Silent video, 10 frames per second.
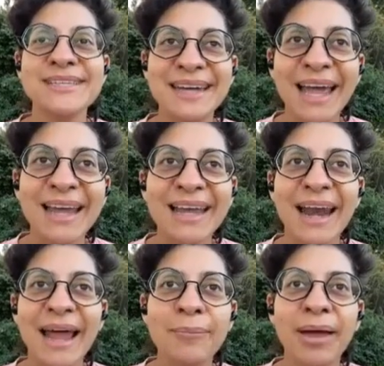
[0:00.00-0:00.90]
well,
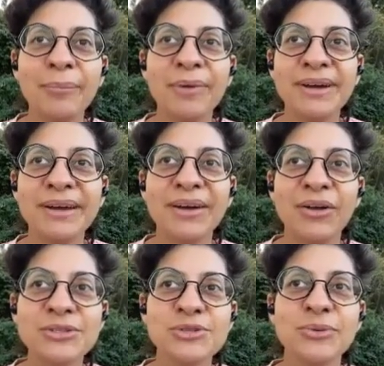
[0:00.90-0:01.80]
tonight I'm
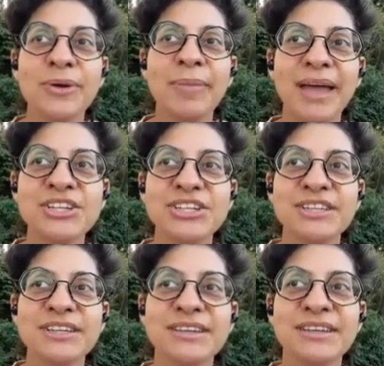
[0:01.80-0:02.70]
gonna also
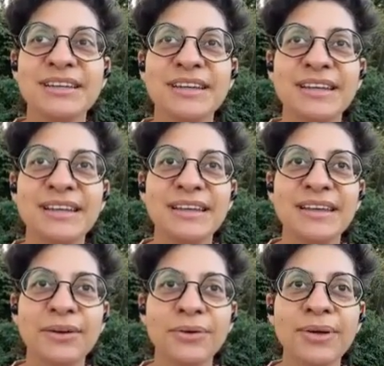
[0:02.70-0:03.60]
imagine
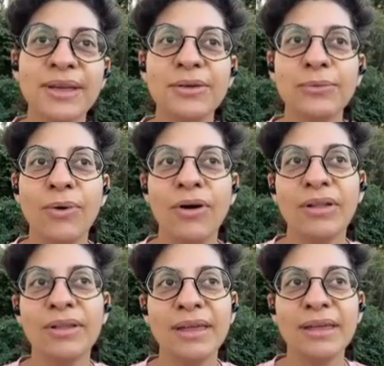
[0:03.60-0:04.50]
hearing you
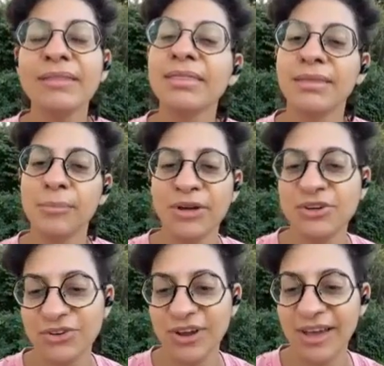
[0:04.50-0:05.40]
all in the
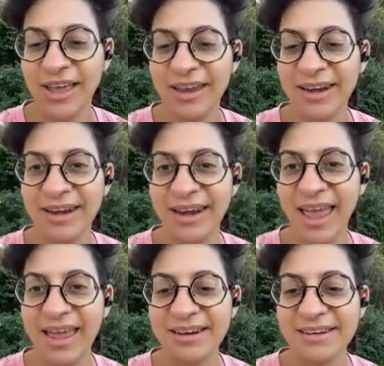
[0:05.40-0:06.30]
mantra,
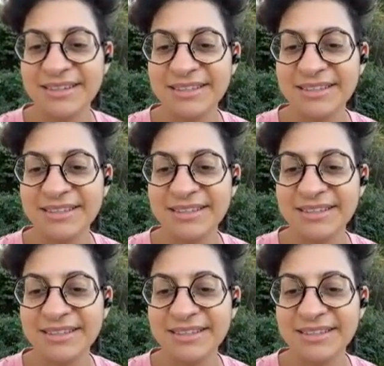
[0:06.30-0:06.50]
and